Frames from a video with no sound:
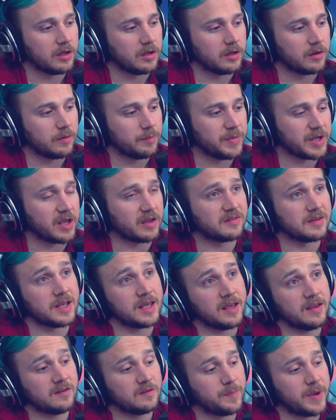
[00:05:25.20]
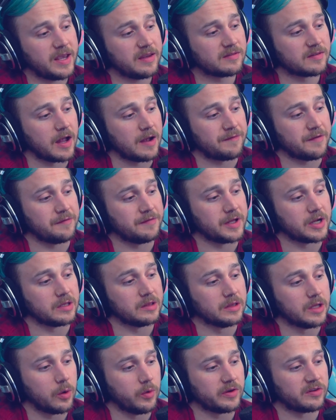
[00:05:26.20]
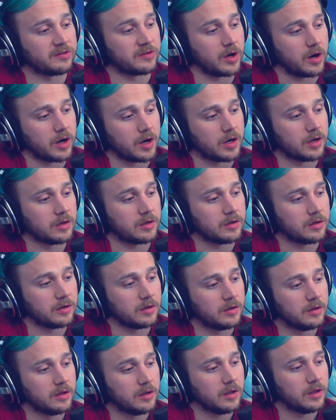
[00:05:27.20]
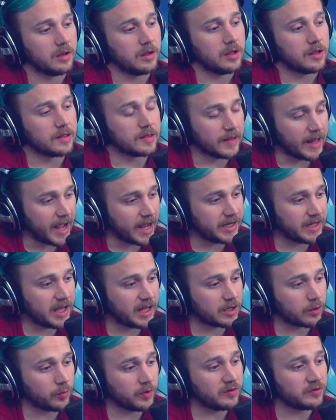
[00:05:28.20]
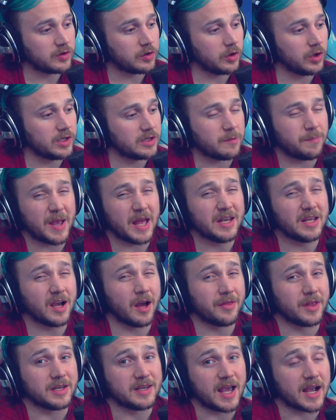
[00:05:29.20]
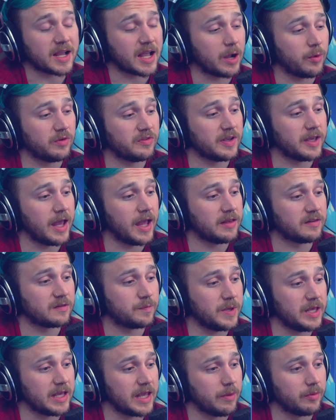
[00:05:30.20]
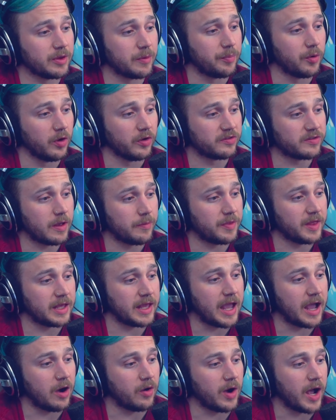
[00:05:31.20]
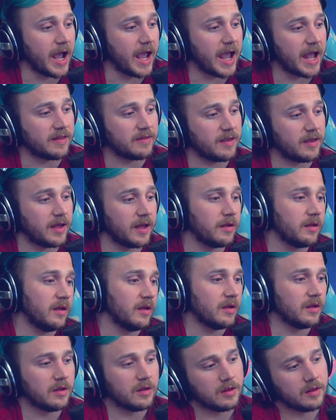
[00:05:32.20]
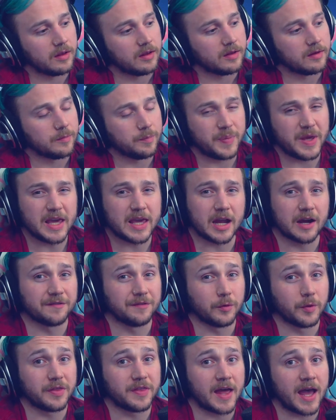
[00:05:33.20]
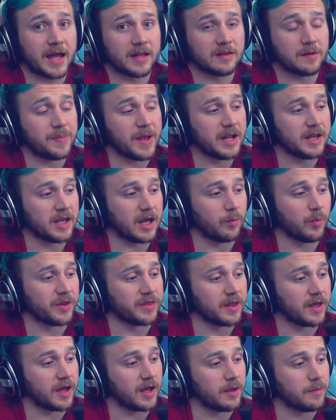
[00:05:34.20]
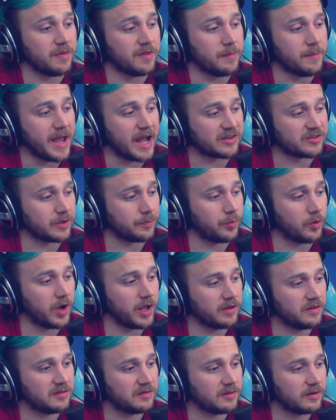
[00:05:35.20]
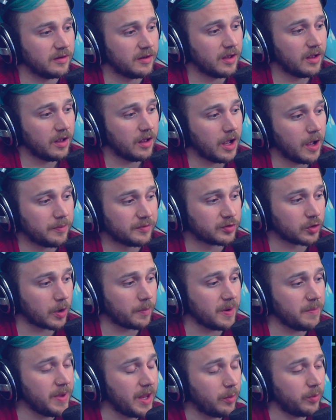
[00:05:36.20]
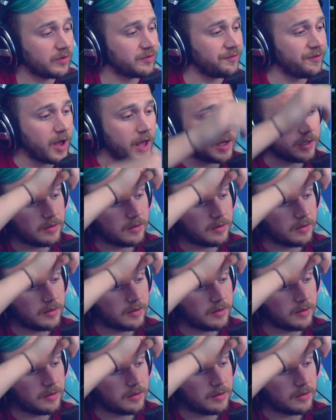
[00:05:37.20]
because it is based off of their lowest card. Gladiator was good depending on the deck I was against, being able to pull something out. I had to be careful with that depending on what the matchup was. Absorbing Man was fun.